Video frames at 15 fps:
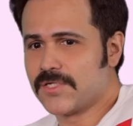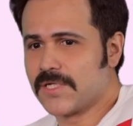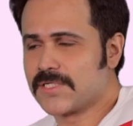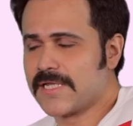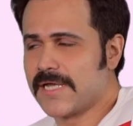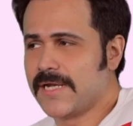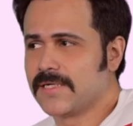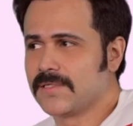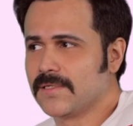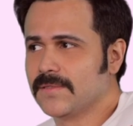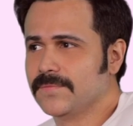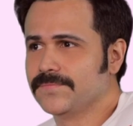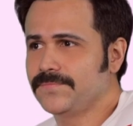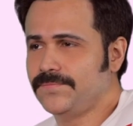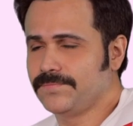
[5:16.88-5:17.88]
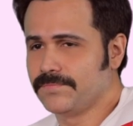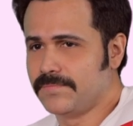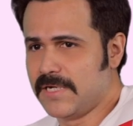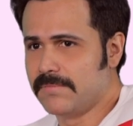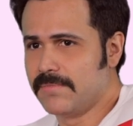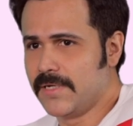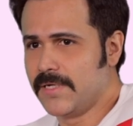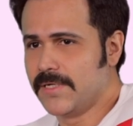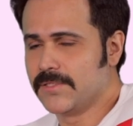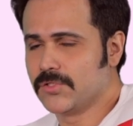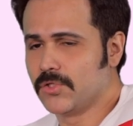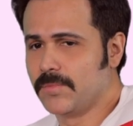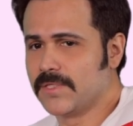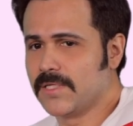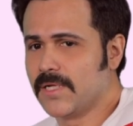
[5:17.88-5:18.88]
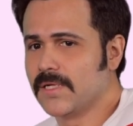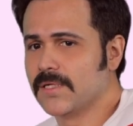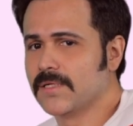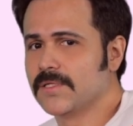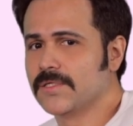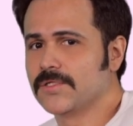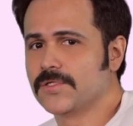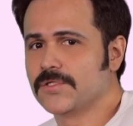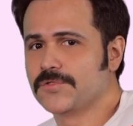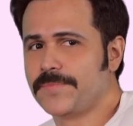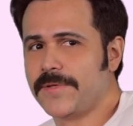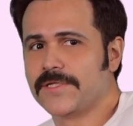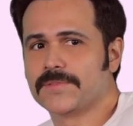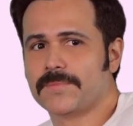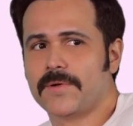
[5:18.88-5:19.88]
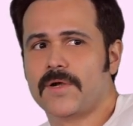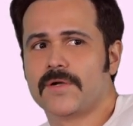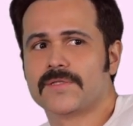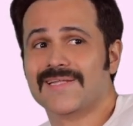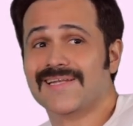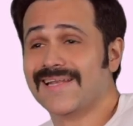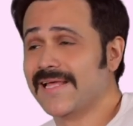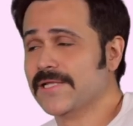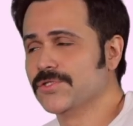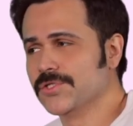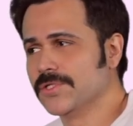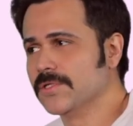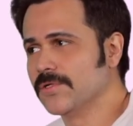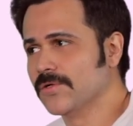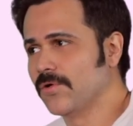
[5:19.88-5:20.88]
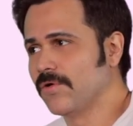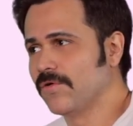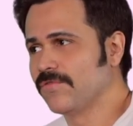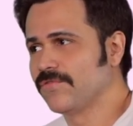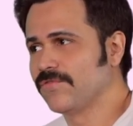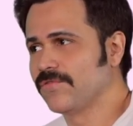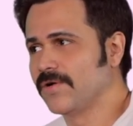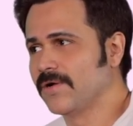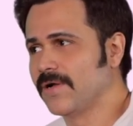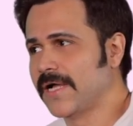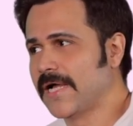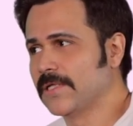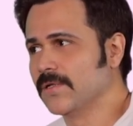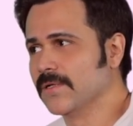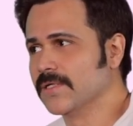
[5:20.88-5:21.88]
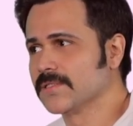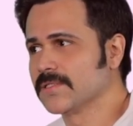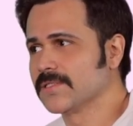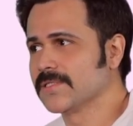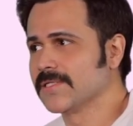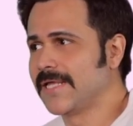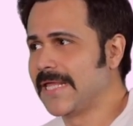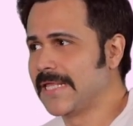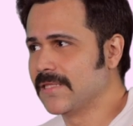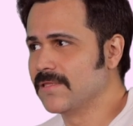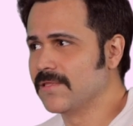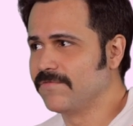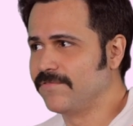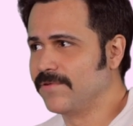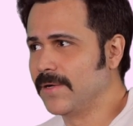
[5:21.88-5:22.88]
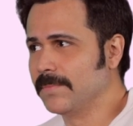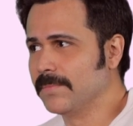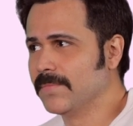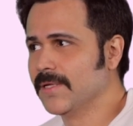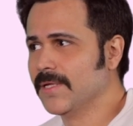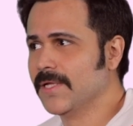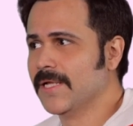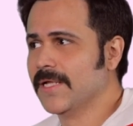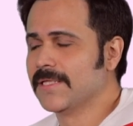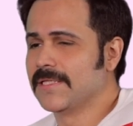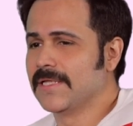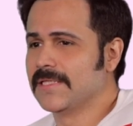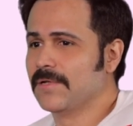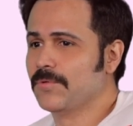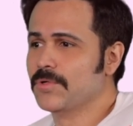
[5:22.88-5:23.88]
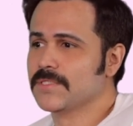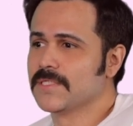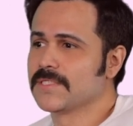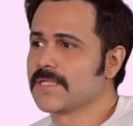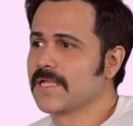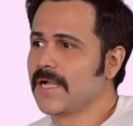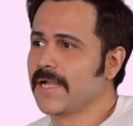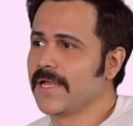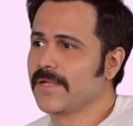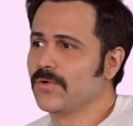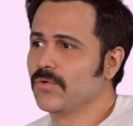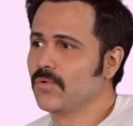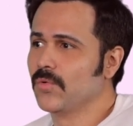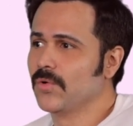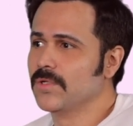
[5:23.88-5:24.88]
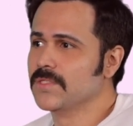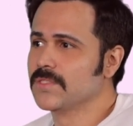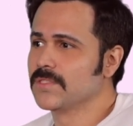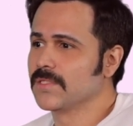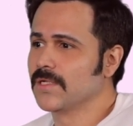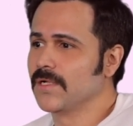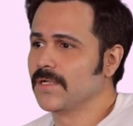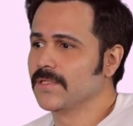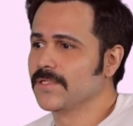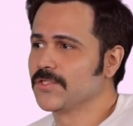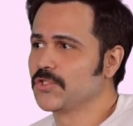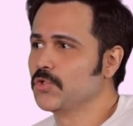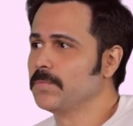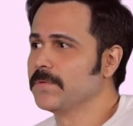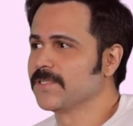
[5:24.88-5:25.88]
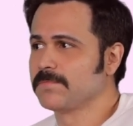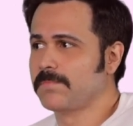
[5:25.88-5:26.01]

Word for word: Isha's character, played by Sobhita, speaks about the legend of uh, Adonis in the film. Okay. That there was this guy who was uh, this super